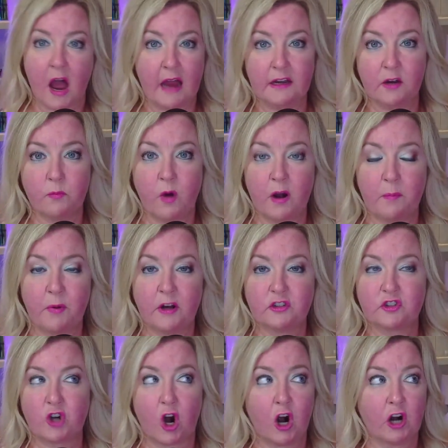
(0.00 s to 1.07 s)
didn't want to
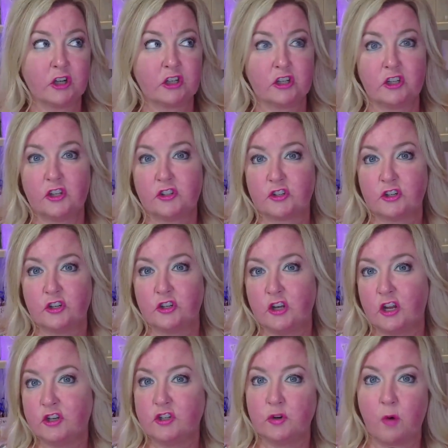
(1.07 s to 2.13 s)
press charges
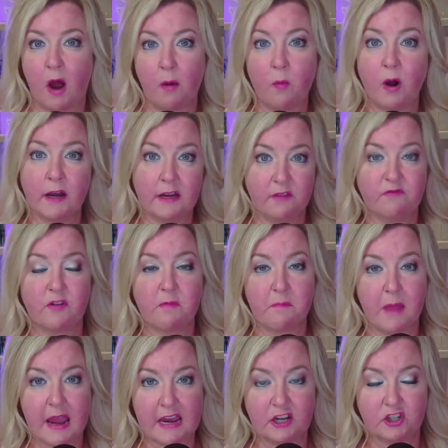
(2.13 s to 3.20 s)
I wanted
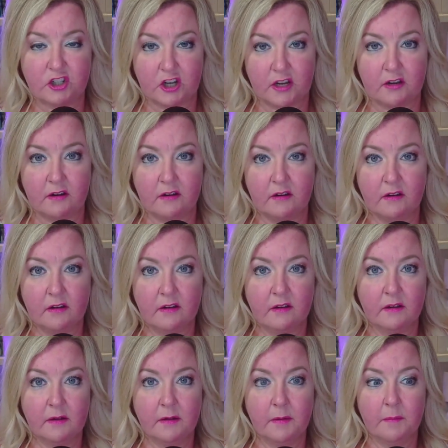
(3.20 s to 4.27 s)
information.
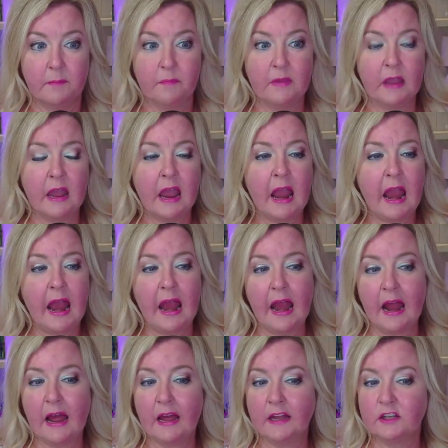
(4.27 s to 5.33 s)

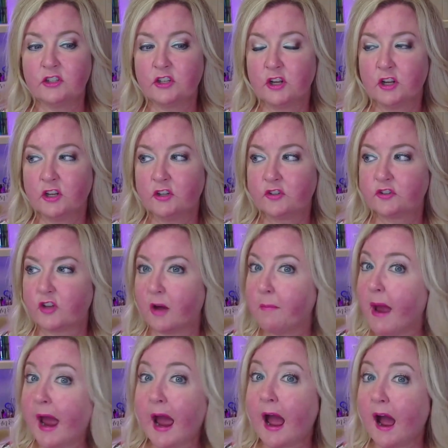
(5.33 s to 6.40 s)
And
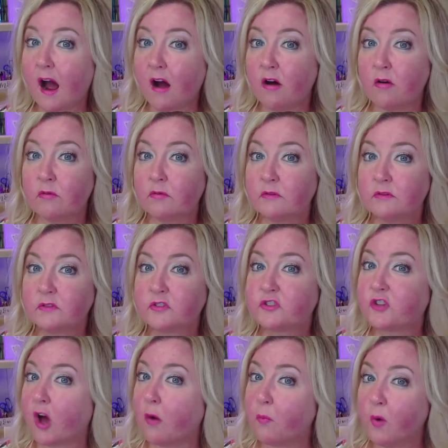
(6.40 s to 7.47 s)
somehow
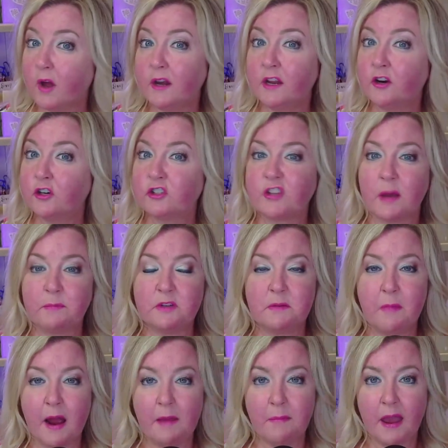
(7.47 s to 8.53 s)
someone
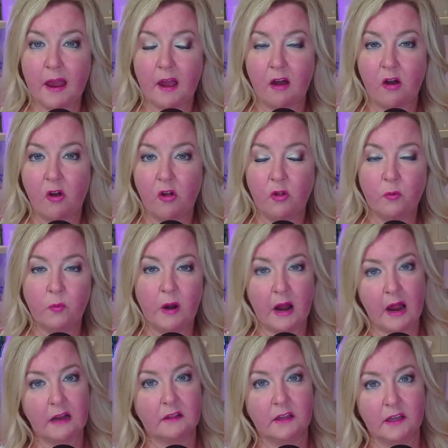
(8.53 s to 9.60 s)
intercepted my mail when
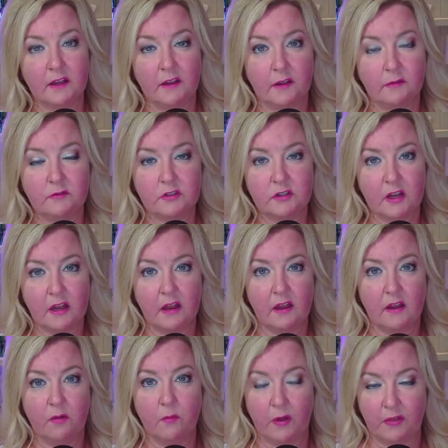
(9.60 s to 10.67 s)
I lived
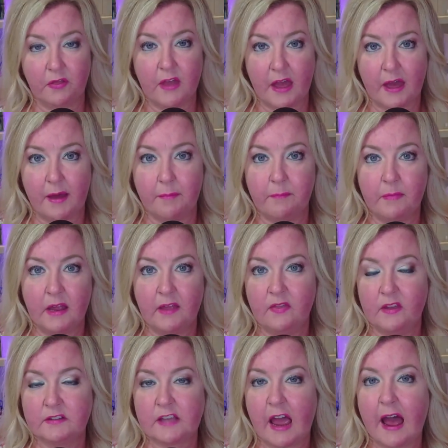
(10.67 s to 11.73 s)
with them and
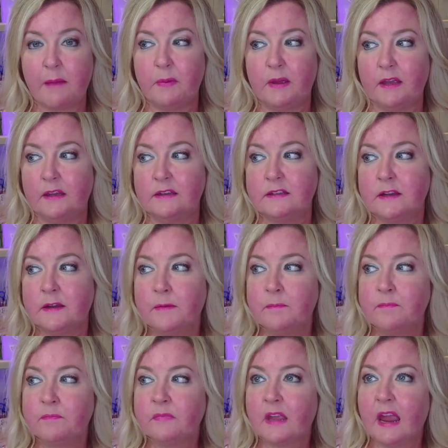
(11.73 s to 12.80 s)
this happened.
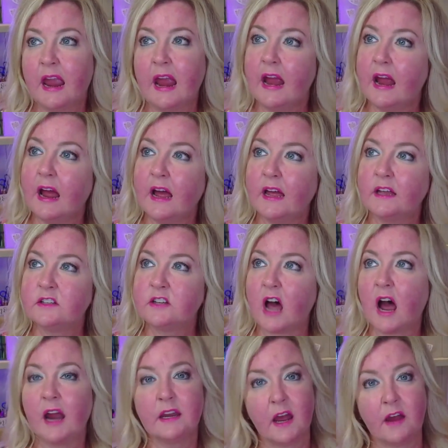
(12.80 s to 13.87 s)
And
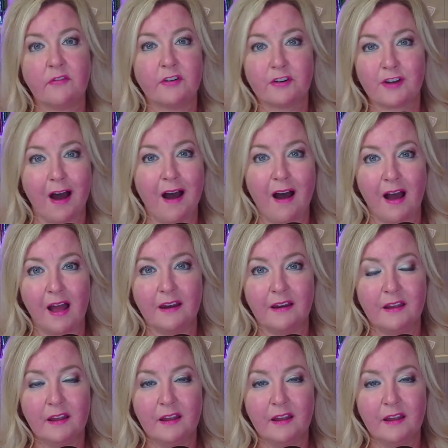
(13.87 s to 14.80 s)
I never got